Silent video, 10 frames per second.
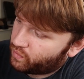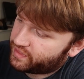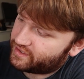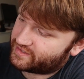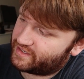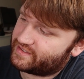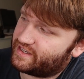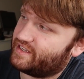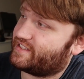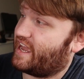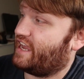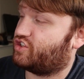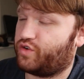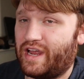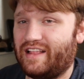What this is is a
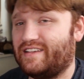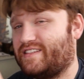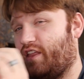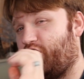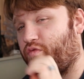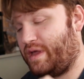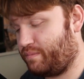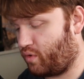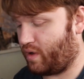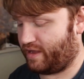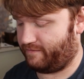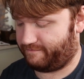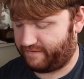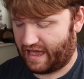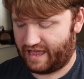trayless three point
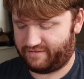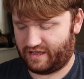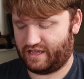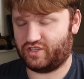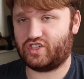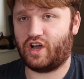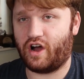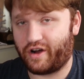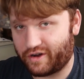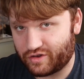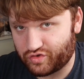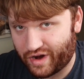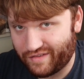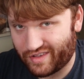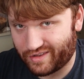five inch hard drive